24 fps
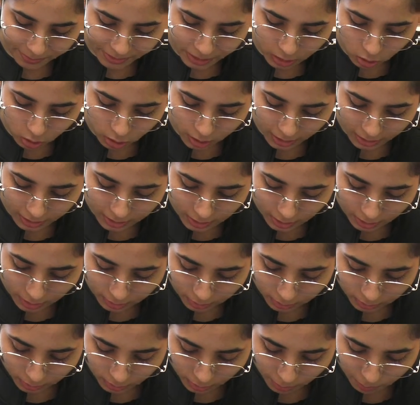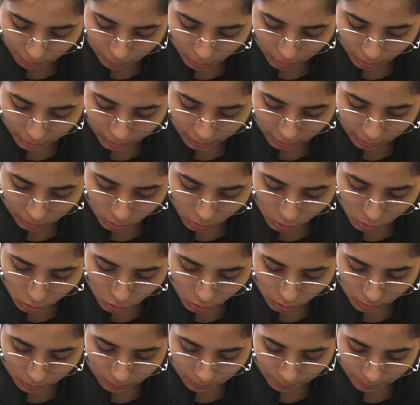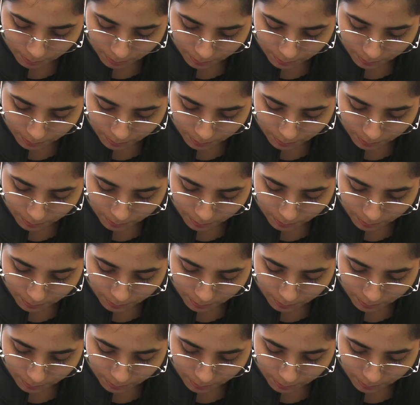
So that's another important question.